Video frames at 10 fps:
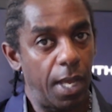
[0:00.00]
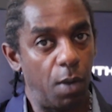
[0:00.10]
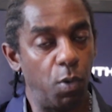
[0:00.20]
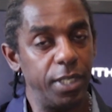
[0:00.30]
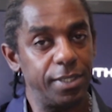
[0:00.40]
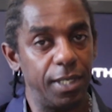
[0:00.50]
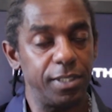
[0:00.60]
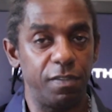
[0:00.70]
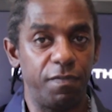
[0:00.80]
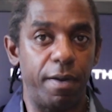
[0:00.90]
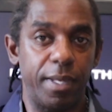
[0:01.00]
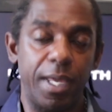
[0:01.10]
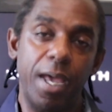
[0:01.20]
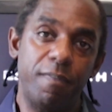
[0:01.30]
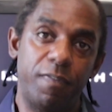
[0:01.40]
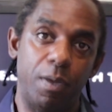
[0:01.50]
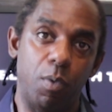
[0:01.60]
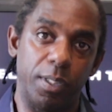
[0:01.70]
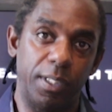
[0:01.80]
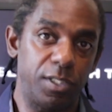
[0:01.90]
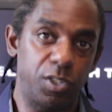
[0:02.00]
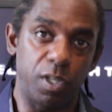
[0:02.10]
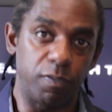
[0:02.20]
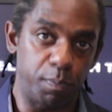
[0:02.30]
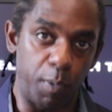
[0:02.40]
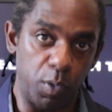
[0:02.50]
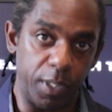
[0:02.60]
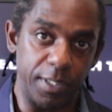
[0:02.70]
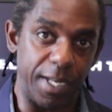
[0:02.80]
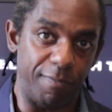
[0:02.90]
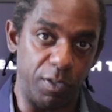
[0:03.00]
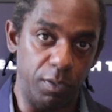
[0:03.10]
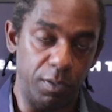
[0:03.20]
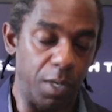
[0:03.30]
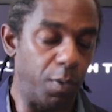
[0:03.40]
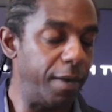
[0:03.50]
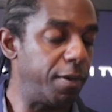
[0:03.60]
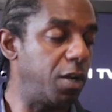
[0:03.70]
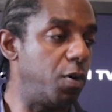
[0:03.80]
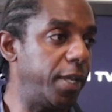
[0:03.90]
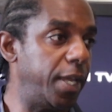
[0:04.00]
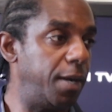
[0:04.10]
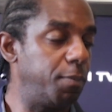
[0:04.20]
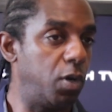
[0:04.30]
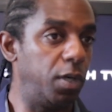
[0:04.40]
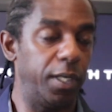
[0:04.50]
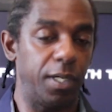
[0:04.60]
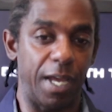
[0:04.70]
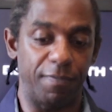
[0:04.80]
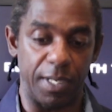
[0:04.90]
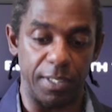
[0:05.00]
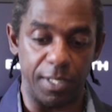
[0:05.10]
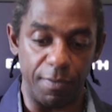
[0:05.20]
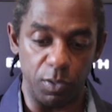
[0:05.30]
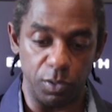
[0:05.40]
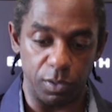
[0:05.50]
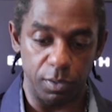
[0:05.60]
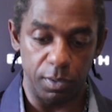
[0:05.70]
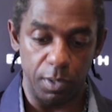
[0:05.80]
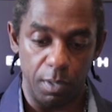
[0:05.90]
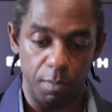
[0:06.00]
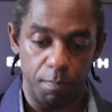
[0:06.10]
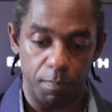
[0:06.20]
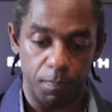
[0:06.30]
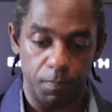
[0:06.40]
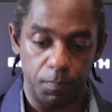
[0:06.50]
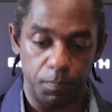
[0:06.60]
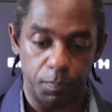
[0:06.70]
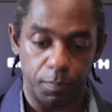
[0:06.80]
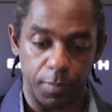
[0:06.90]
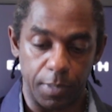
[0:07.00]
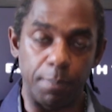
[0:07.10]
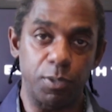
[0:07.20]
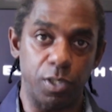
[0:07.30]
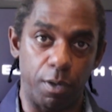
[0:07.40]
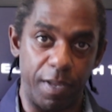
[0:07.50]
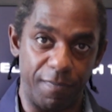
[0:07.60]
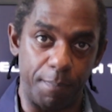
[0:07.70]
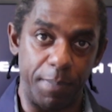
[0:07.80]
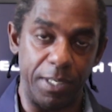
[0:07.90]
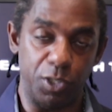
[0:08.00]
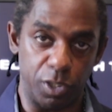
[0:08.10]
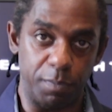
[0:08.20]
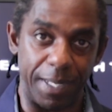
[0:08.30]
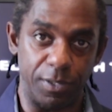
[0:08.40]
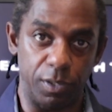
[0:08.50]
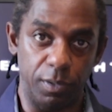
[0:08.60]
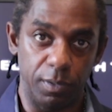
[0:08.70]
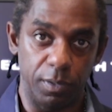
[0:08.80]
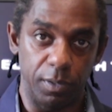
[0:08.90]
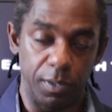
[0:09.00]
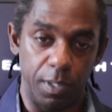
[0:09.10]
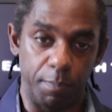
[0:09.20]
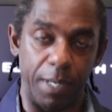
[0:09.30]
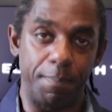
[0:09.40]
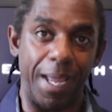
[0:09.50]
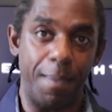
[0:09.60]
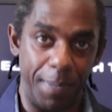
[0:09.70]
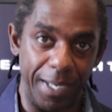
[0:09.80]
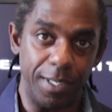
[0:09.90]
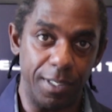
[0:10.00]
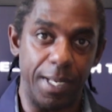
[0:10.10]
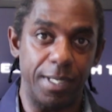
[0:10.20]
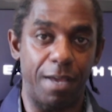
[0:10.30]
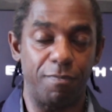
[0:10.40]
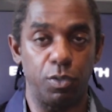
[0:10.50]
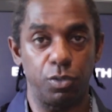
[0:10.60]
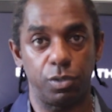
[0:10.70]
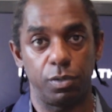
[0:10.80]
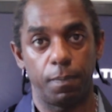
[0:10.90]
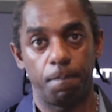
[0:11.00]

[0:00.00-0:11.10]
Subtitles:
I want you to listen very carefully what this soft-spoken devil, oh here I go again, I'm calling Cafcass devils. I'm sorry if I'm being judgmental, but in my opinion they're devils.